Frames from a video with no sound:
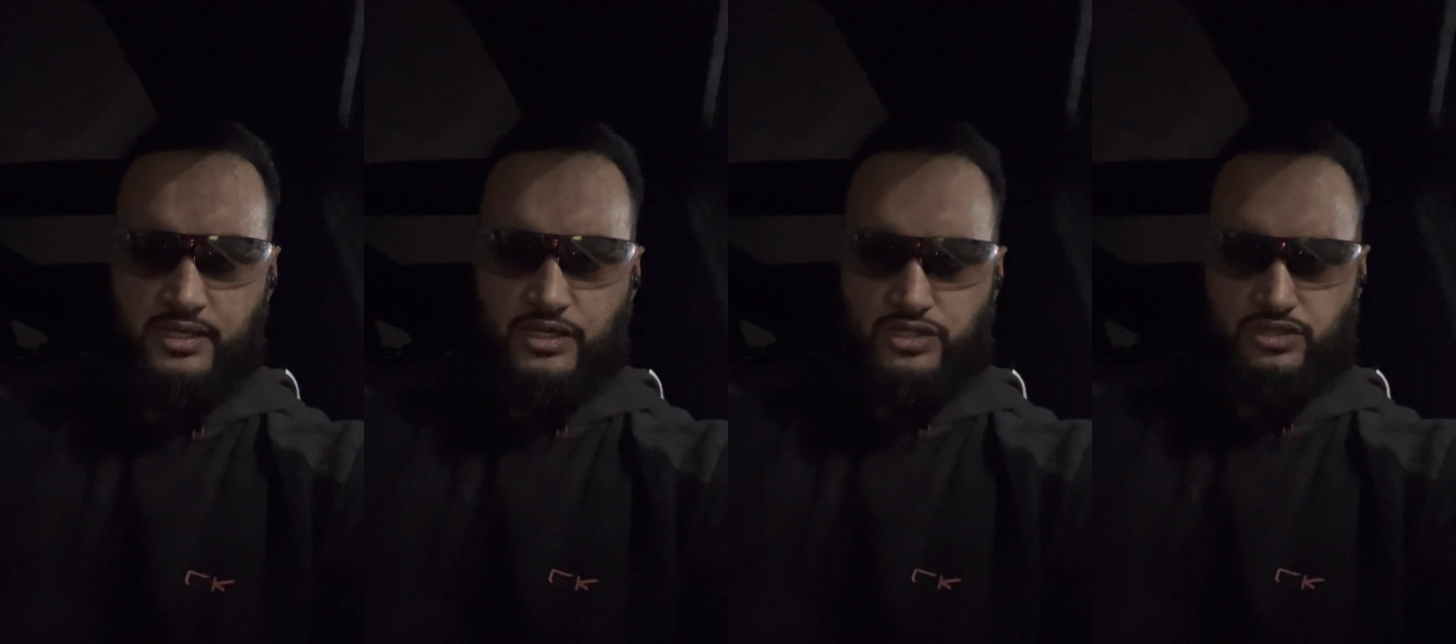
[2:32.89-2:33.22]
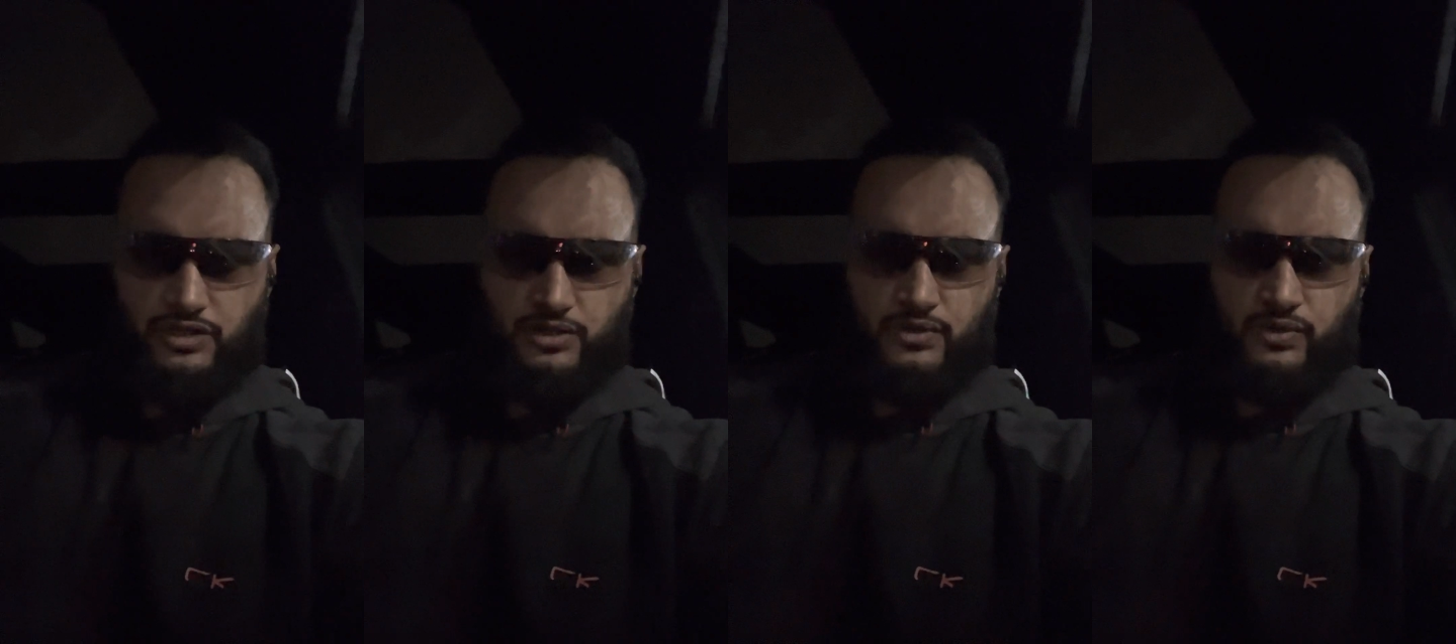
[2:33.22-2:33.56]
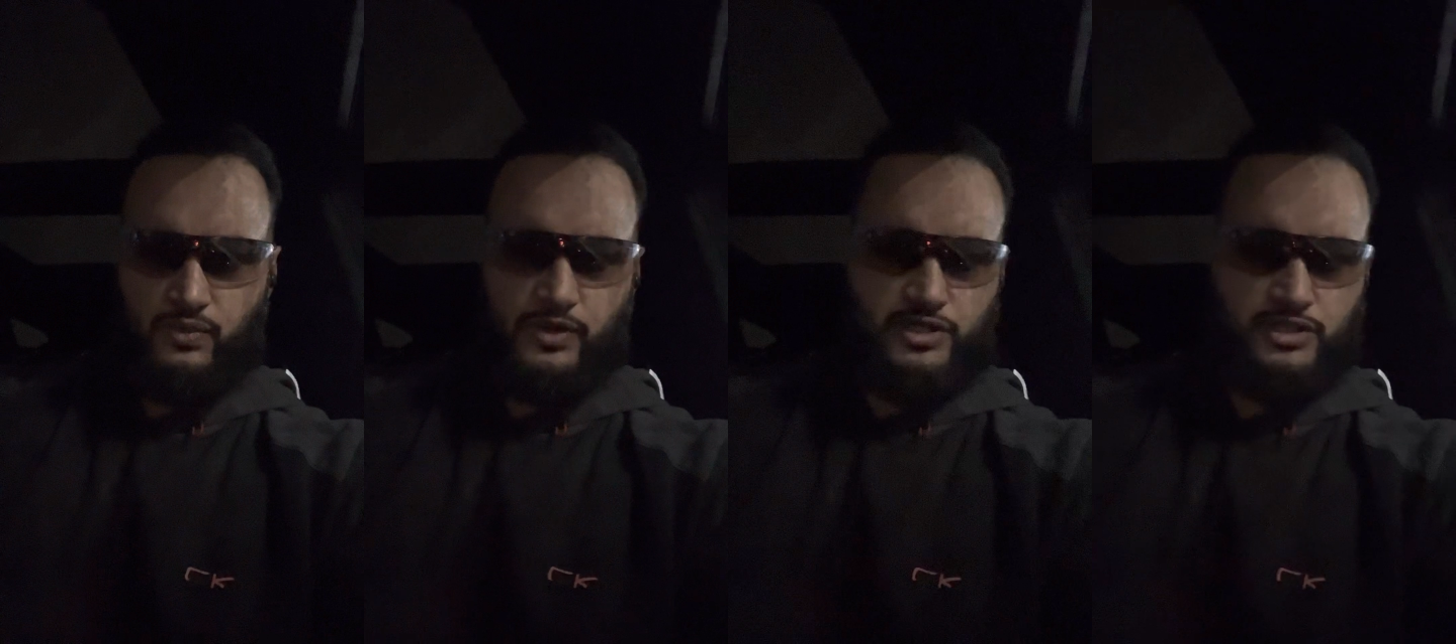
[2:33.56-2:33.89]
So
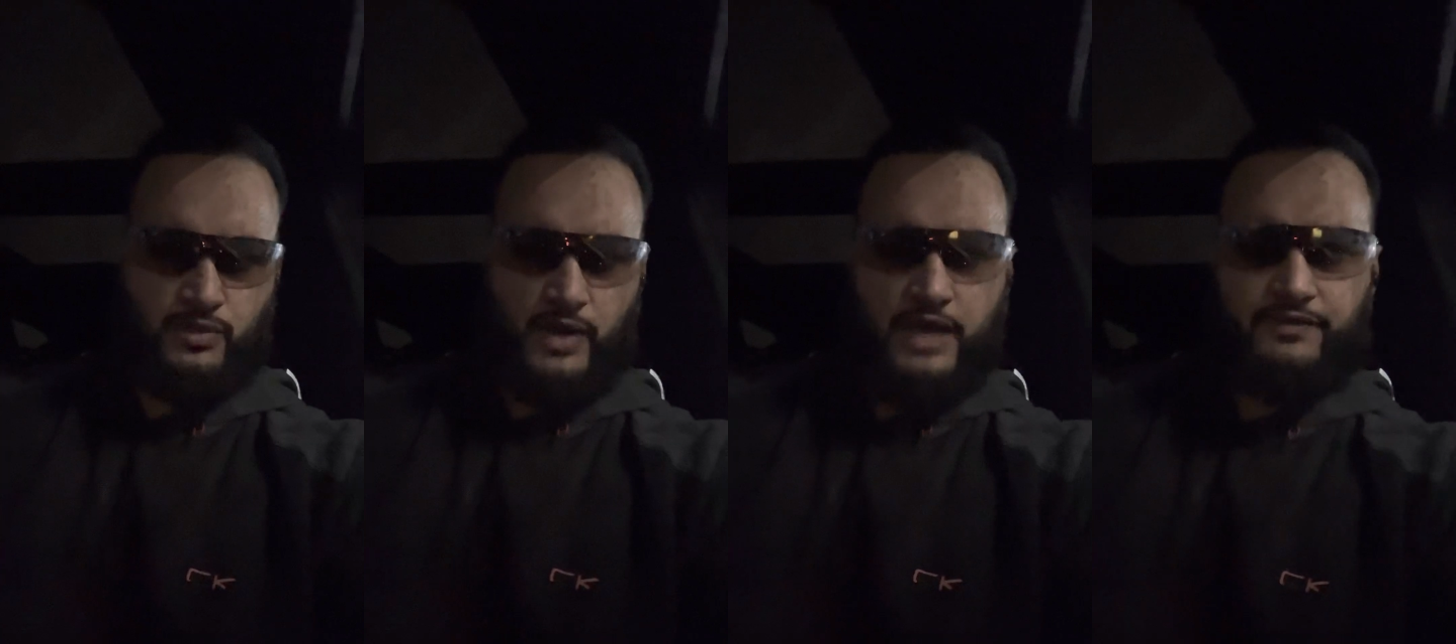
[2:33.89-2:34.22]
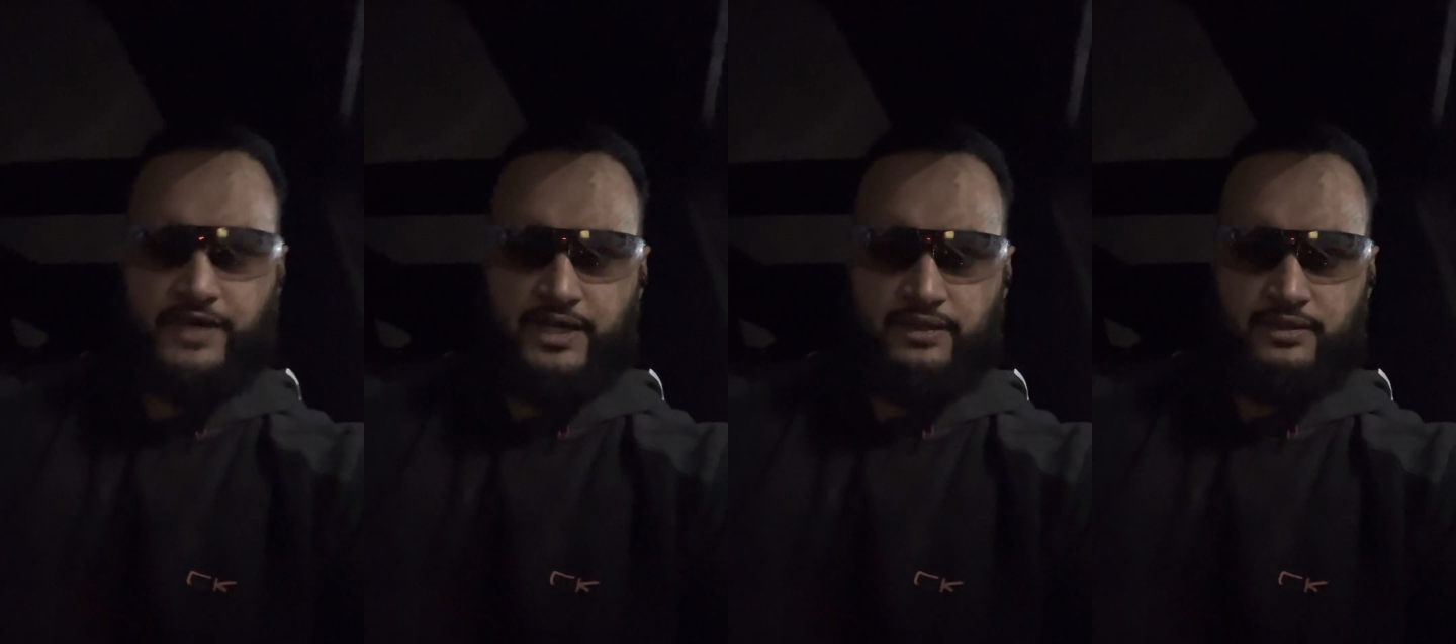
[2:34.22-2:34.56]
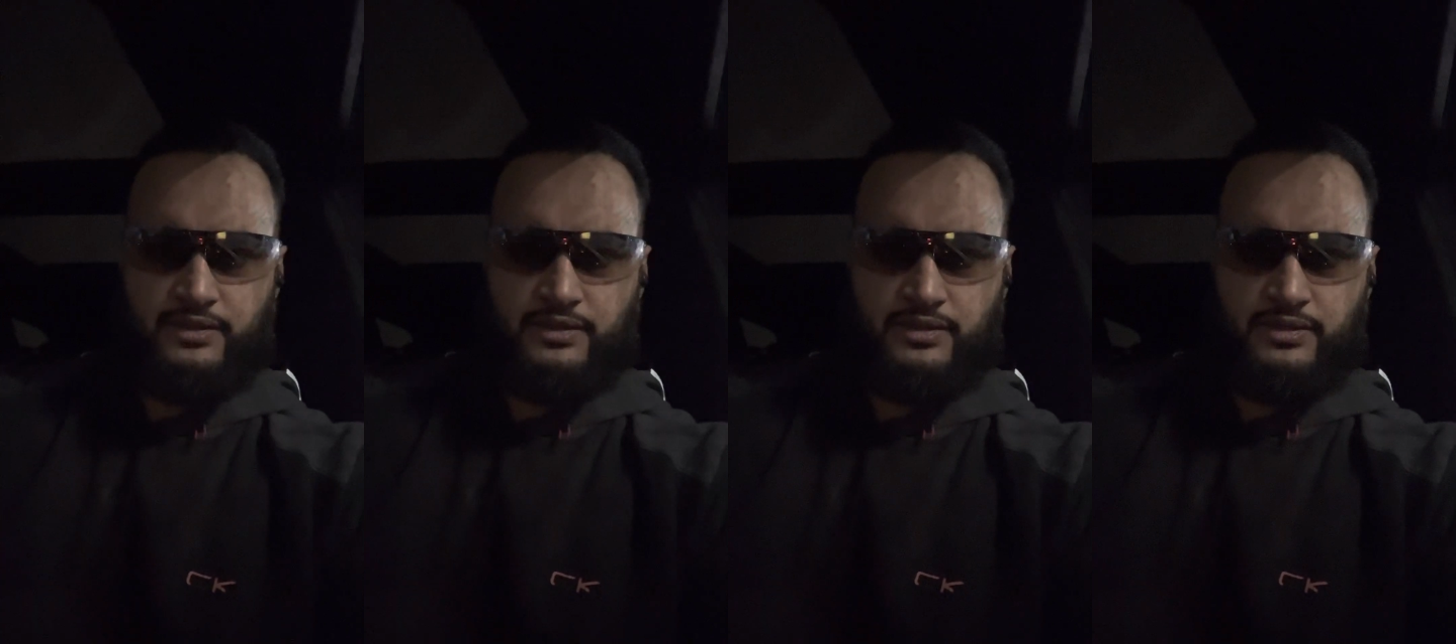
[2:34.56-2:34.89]
where's the Wi-Fi?
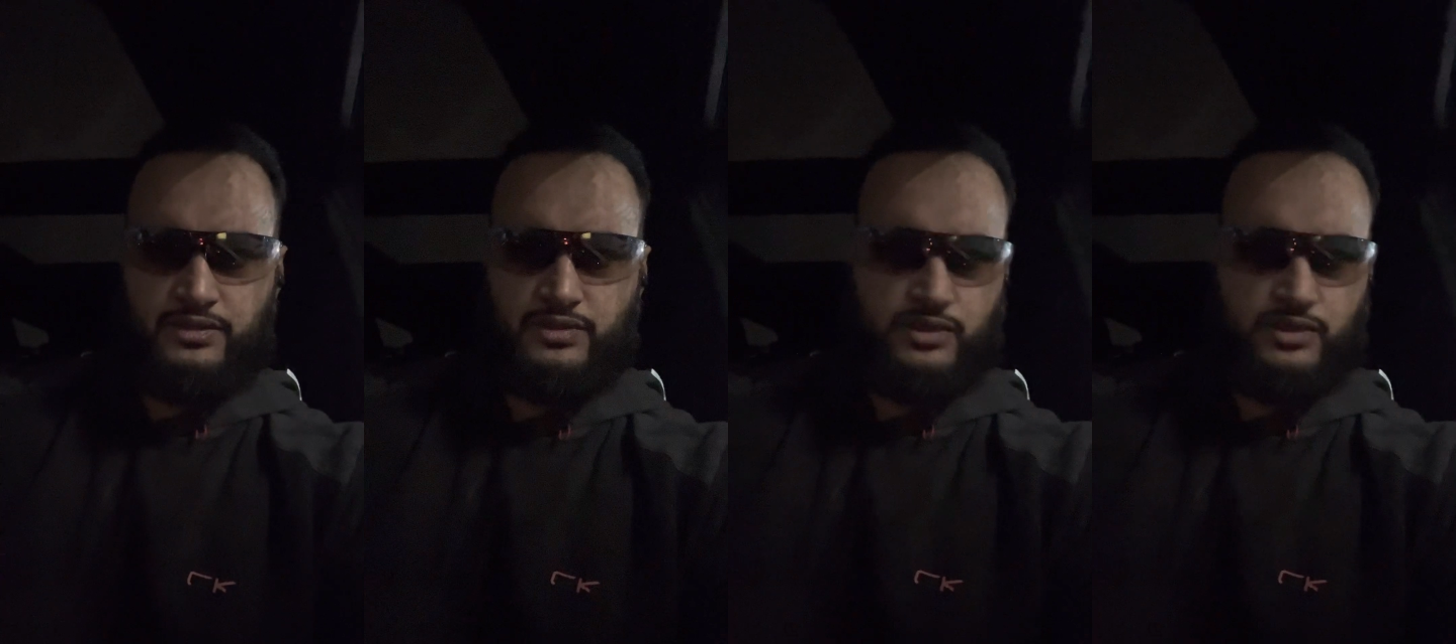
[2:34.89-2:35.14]
So